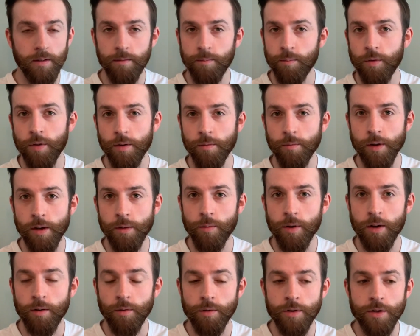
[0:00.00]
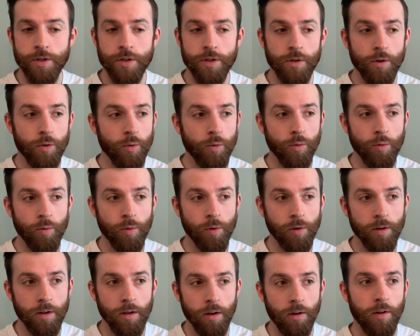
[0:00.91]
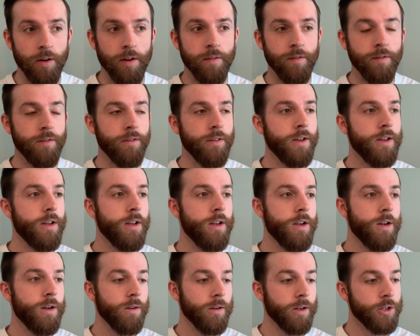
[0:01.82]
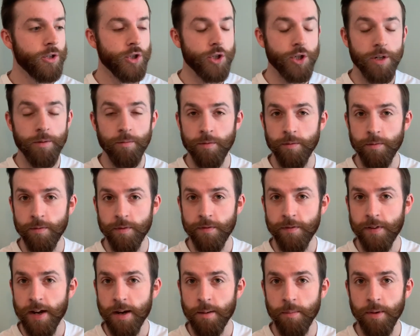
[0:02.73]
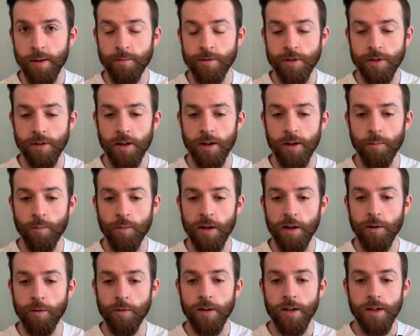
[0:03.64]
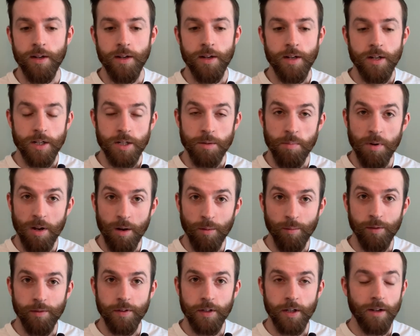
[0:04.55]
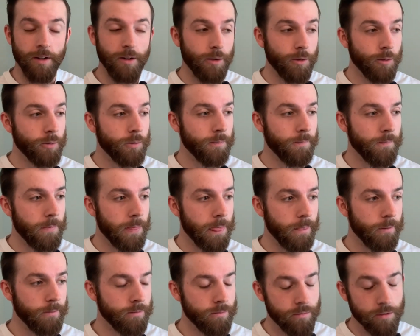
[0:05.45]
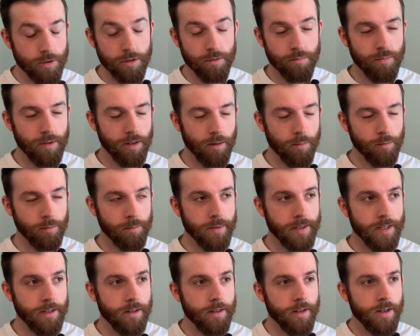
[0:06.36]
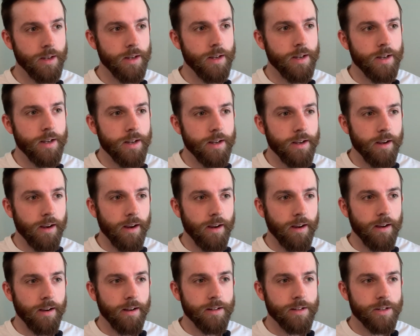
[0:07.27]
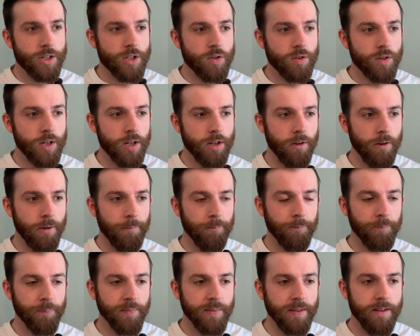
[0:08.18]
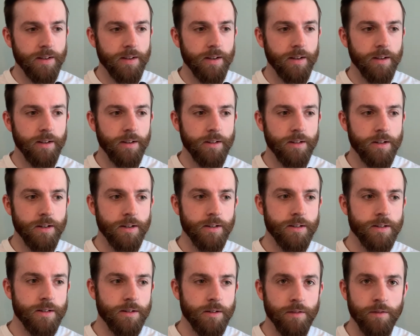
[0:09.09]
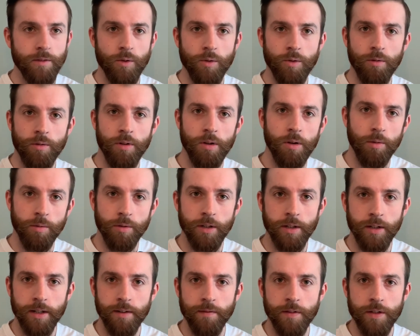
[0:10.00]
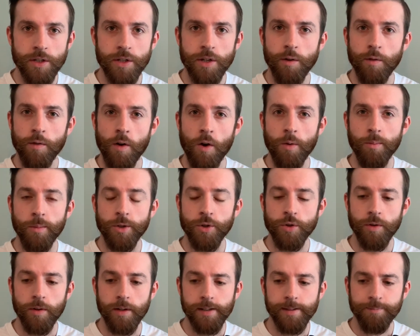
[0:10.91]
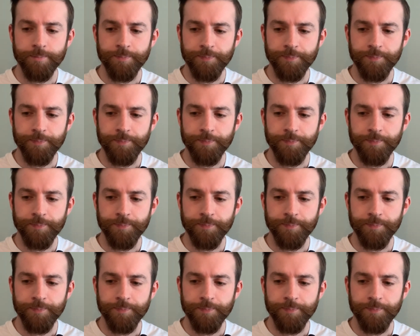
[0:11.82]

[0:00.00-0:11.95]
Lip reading: doing really well at school or at life. Relationship with family wasn't going well, split up with a girl, split up with me. And and I thought, I'm going to give this self-harm a try. I